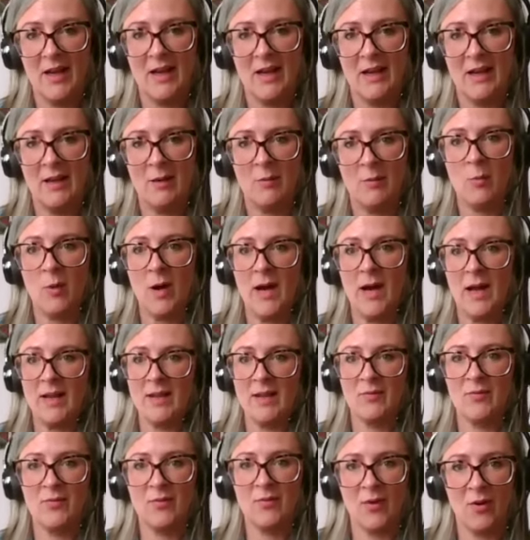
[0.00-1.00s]
a
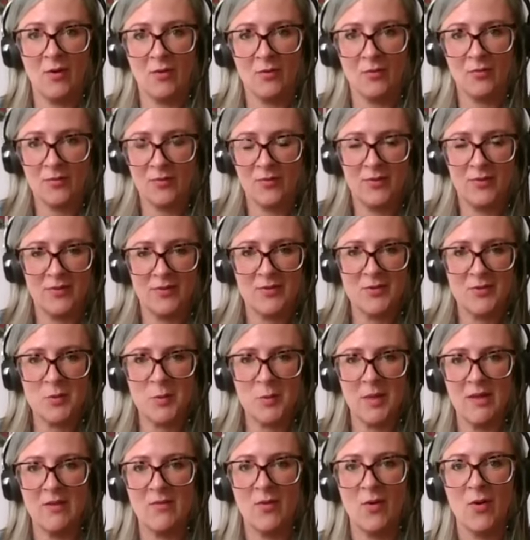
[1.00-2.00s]
wife of
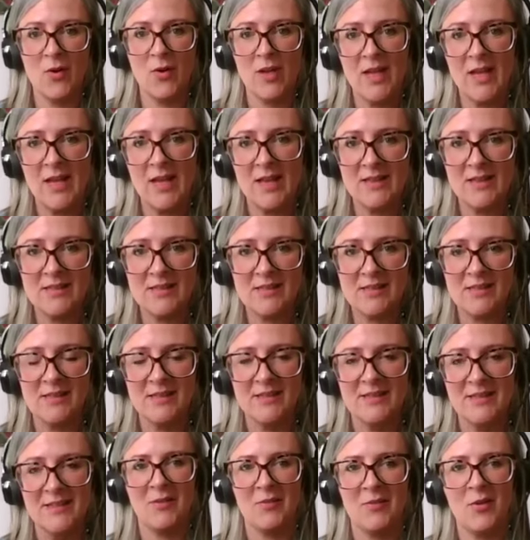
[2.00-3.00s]
24 years.
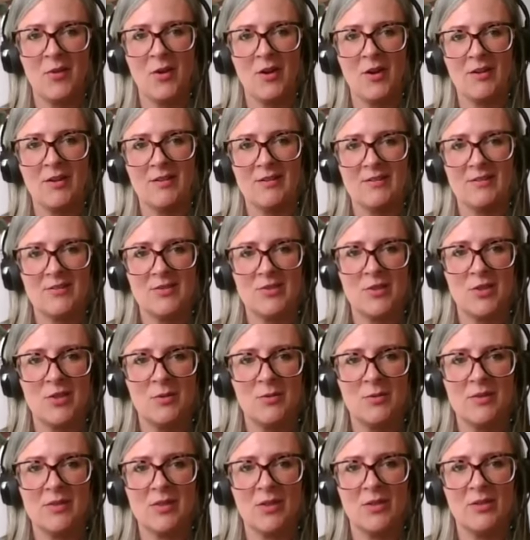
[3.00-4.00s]
I've got
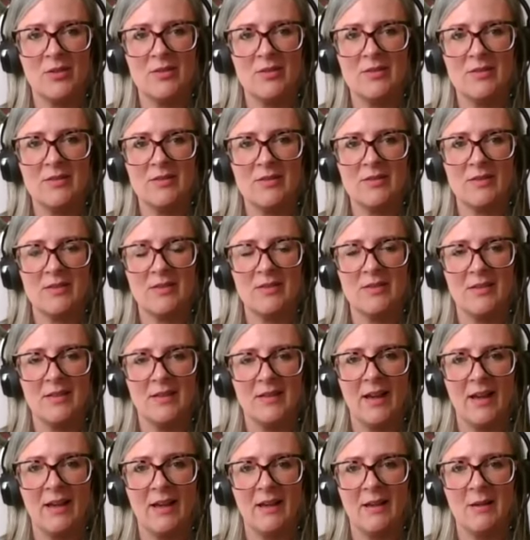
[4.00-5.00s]
two sons,
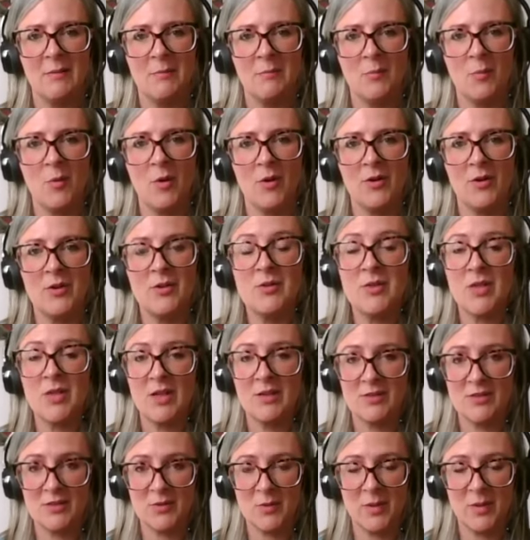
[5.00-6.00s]
one who
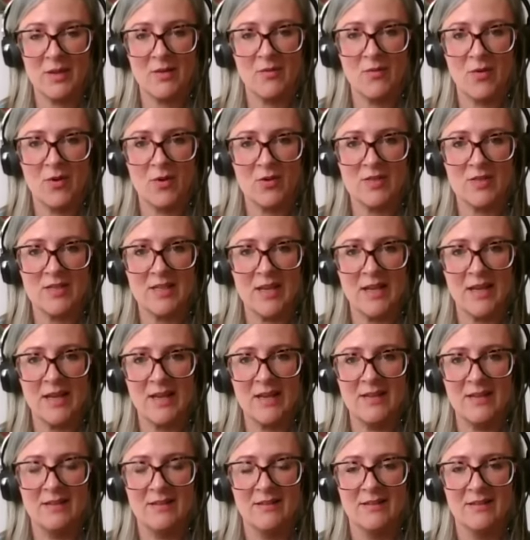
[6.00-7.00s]
turns 24
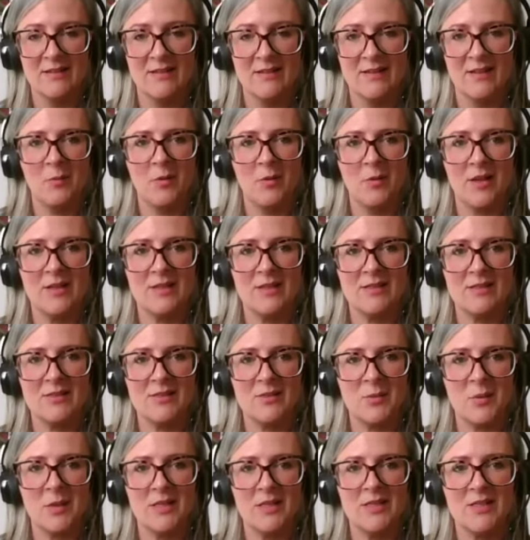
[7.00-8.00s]
today, one is
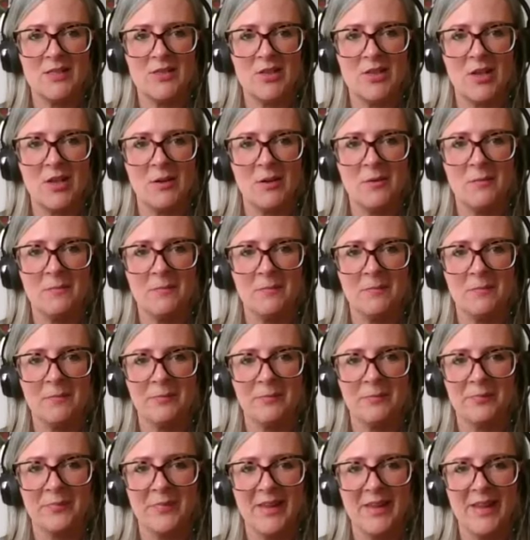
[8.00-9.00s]
22.
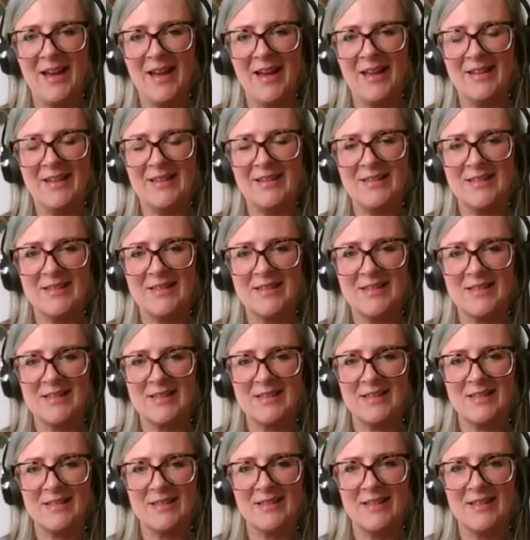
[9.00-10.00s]
And
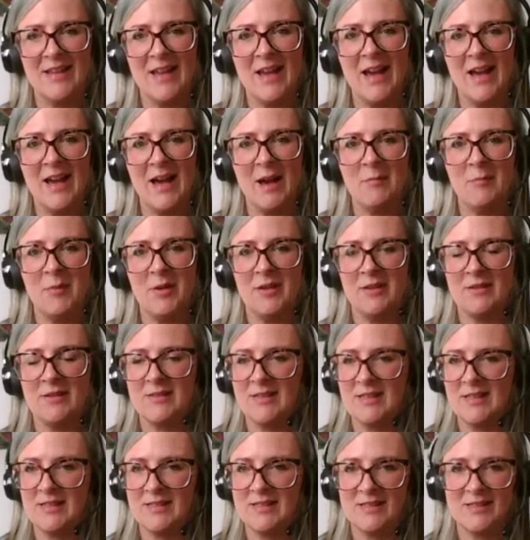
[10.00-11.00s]
yeah, I'm a
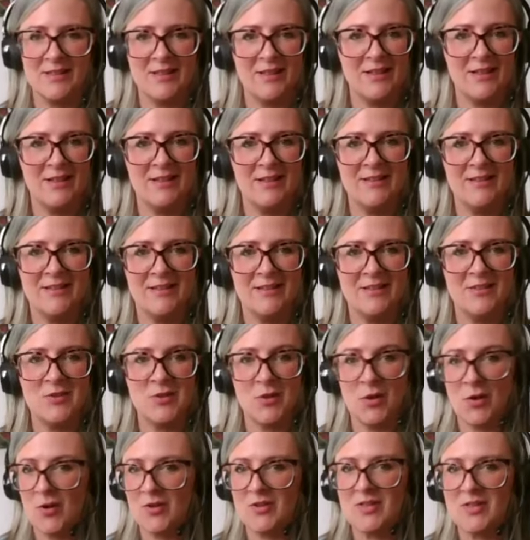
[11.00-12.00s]
sister, a
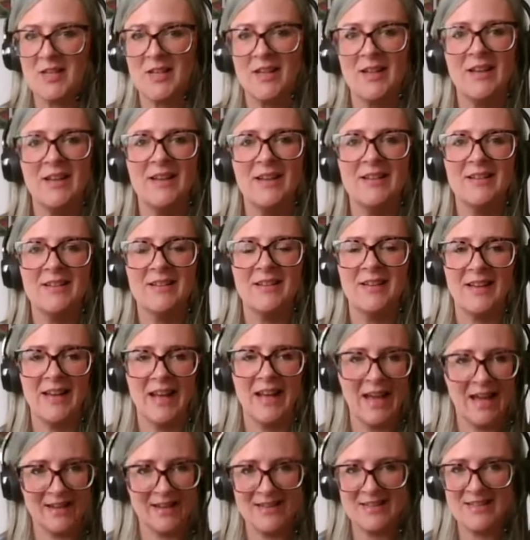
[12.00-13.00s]
daughter, an
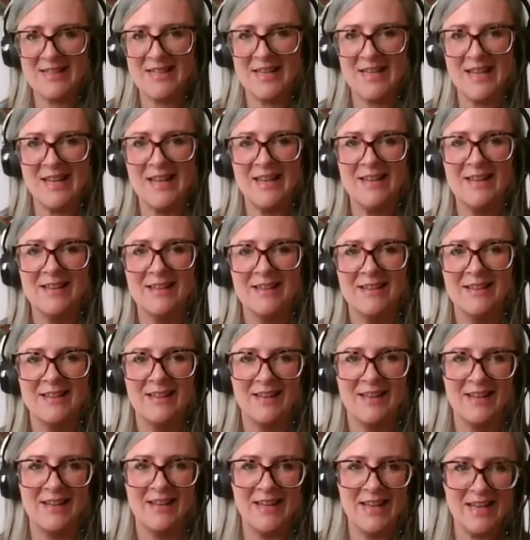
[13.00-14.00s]
auntie,
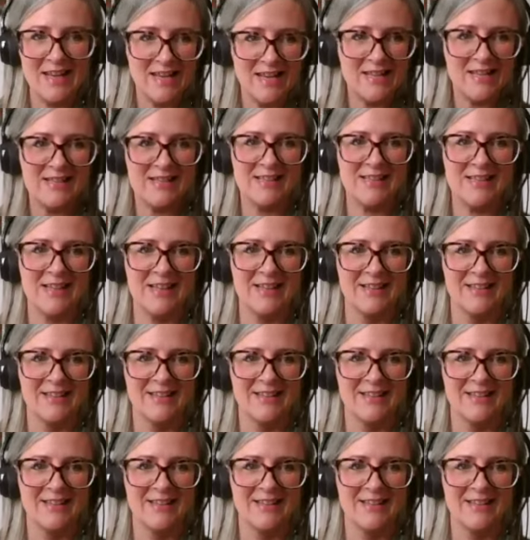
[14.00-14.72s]
a niece,